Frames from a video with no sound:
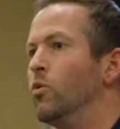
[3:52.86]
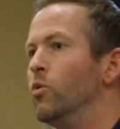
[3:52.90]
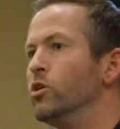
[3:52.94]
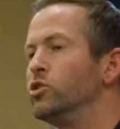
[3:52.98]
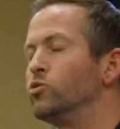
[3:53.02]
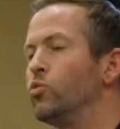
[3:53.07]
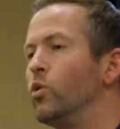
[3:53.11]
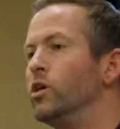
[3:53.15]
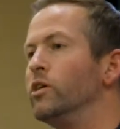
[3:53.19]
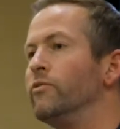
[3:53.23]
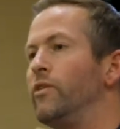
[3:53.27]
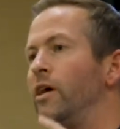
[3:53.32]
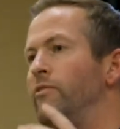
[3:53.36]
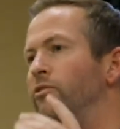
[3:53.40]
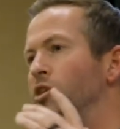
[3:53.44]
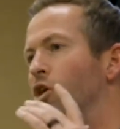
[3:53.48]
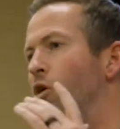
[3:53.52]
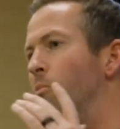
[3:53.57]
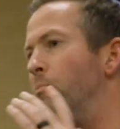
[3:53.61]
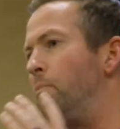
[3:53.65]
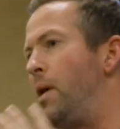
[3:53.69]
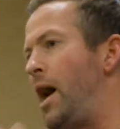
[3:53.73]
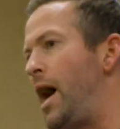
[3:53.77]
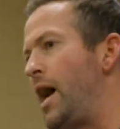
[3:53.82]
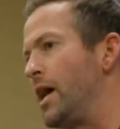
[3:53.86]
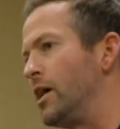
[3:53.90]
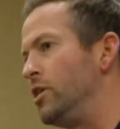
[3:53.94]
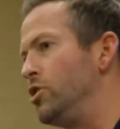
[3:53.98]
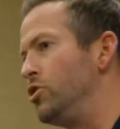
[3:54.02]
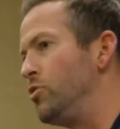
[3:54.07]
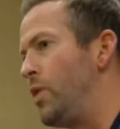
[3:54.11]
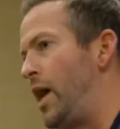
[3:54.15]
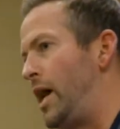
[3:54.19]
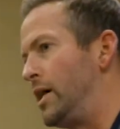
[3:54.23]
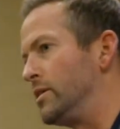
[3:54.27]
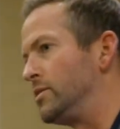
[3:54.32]
Which one, if I have to go buy a
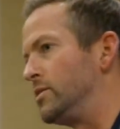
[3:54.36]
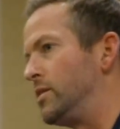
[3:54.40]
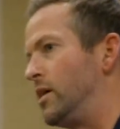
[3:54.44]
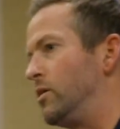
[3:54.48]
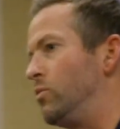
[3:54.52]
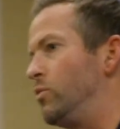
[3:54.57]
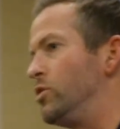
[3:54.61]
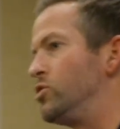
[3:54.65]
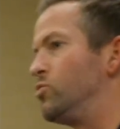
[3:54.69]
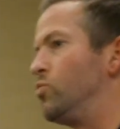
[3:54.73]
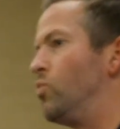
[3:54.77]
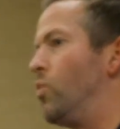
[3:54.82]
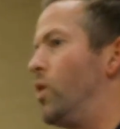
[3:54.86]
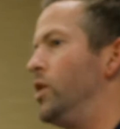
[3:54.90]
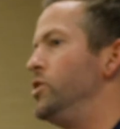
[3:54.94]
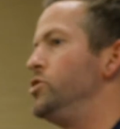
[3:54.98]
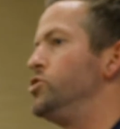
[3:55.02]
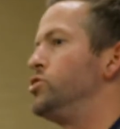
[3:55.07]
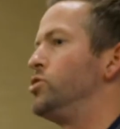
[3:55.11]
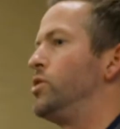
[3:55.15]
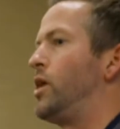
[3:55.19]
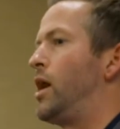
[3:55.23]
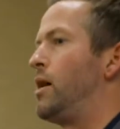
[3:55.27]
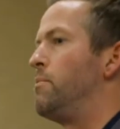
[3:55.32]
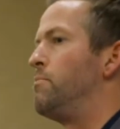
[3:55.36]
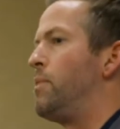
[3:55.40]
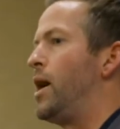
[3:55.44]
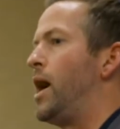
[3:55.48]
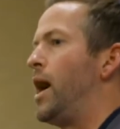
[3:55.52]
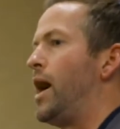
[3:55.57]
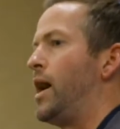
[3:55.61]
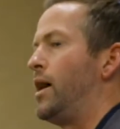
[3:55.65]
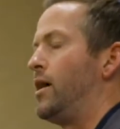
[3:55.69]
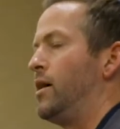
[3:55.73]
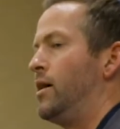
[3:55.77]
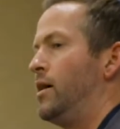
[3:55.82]
new asset, which one should I
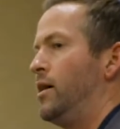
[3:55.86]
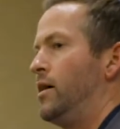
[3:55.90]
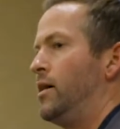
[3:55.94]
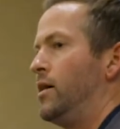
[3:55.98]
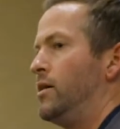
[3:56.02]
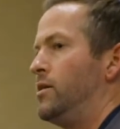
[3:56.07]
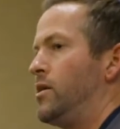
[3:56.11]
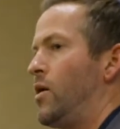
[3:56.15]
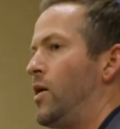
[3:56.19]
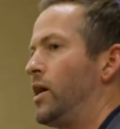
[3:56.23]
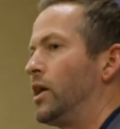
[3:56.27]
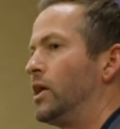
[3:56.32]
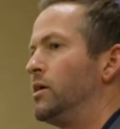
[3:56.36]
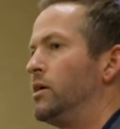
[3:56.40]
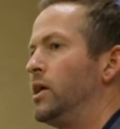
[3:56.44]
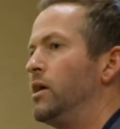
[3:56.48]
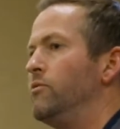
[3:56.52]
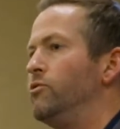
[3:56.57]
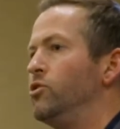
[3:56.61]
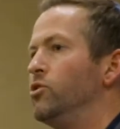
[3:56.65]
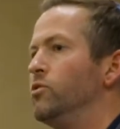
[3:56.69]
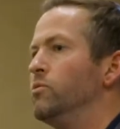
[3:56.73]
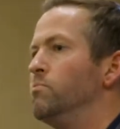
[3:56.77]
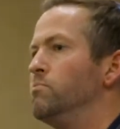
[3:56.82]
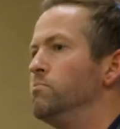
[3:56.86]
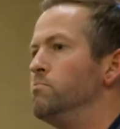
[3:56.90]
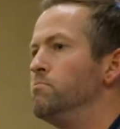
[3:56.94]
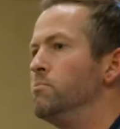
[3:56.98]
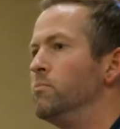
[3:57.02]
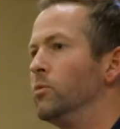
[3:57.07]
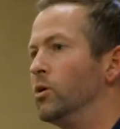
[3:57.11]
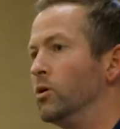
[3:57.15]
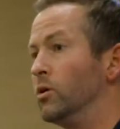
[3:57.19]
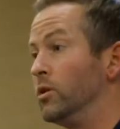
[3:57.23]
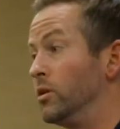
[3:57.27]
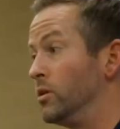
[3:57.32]
buy? Now I can give you
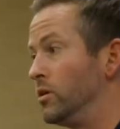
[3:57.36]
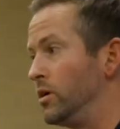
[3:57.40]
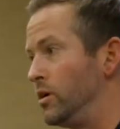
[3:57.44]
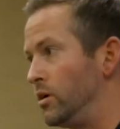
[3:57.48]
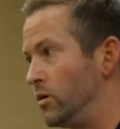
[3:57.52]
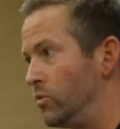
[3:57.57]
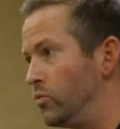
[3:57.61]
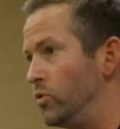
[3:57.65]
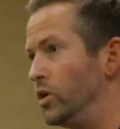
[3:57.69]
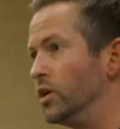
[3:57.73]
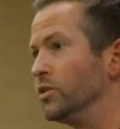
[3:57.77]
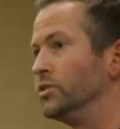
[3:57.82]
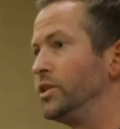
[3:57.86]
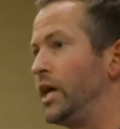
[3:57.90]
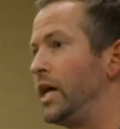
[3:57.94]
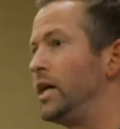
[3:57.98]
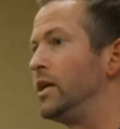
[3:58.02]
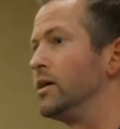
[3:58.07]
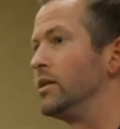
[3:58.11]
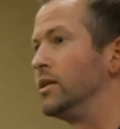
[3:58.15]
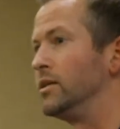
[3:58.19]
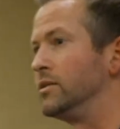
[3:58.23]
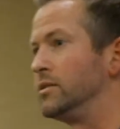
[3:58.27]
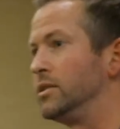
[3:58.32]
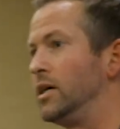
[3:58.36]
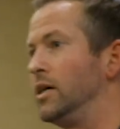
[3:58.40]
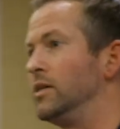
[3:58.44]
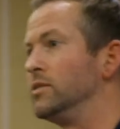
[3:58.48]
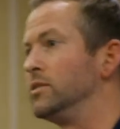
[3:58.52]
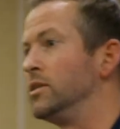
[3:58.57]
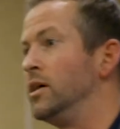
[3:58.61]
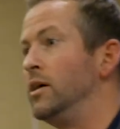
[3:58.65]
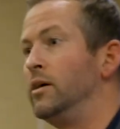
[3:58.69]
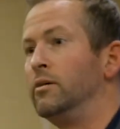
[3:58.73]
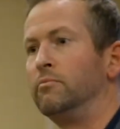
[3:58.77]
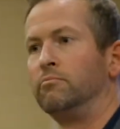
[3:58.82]
real data that
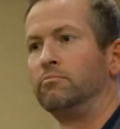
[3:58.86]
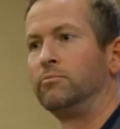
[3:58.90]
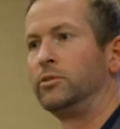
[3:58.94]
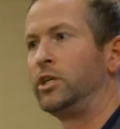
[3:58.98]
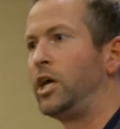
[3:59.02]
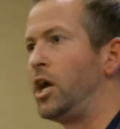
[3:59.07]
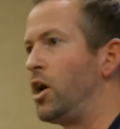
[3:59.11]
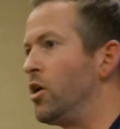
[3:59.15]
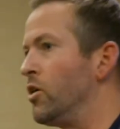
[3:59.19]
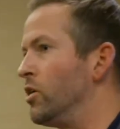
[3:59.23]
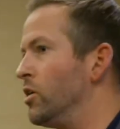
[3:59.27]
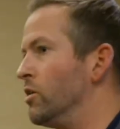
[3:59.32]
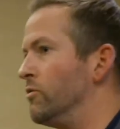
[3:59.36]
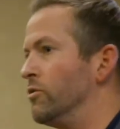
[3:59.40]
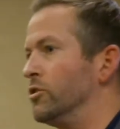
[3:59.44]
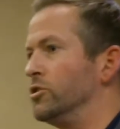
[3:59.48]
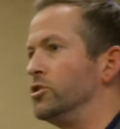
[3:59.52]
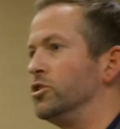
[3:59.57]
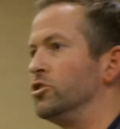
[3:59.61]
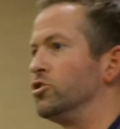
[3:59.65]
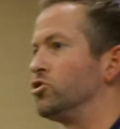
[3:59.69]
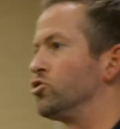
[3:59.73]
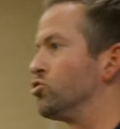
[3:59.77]
says carrier versus